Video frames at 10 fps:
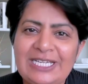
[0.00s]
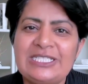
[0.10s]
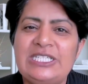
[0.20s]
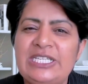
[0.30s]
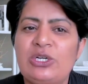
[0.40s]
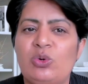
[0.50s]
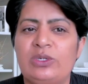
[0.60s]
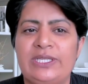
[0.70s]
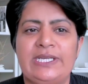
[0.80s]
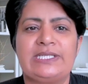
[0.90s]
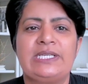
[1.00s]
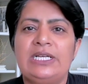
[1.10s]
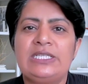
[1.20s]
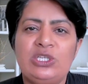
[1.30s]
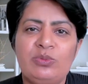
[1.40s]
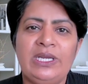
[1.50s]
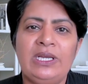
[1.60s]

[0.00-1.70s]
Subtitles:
Let's decode this. Assuming